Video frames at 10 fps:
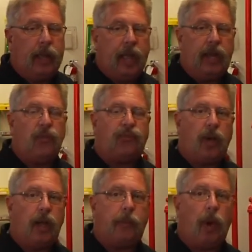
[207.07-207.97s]
Any
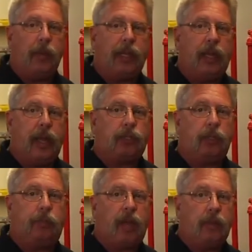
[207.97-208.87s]
fire department
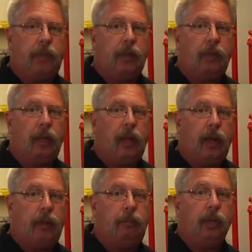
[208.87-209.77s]
connection piping
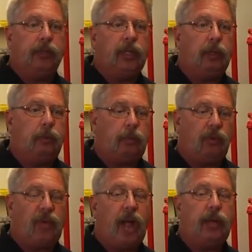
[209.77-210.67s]
on a building
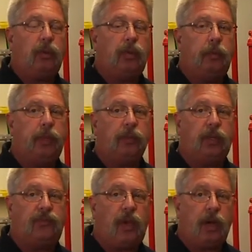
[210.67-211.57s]
provided with a
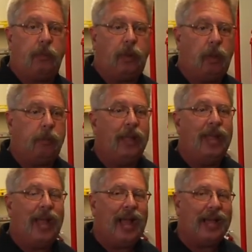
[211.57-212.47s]
building fire pump
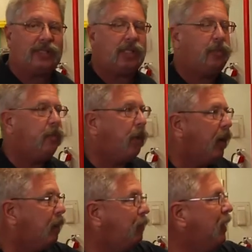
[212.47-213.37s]
has to be
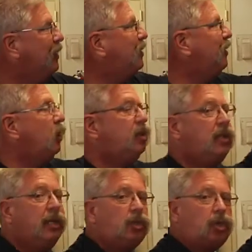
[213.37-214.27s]
piped into the
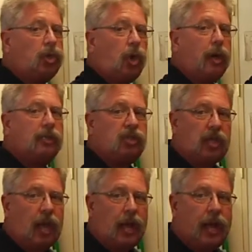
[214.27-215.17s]
discharge
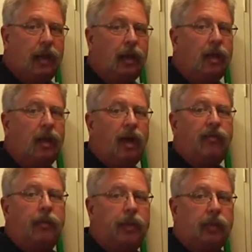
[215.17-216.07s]
side
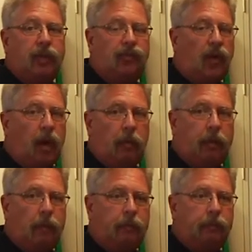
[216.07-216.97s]
of the building fire
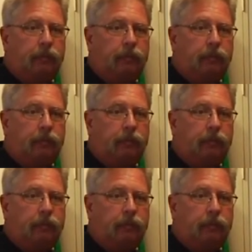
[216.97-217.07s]
pump.